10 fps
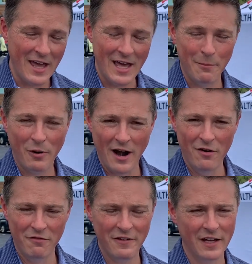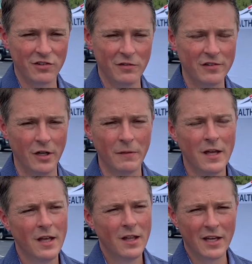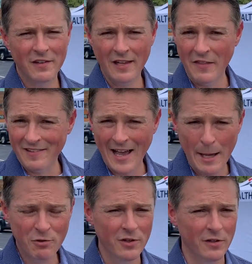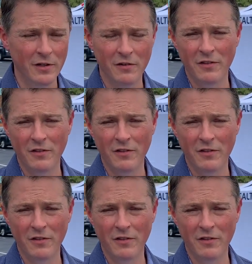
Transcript: had a prior infection. So like I said, that's optional.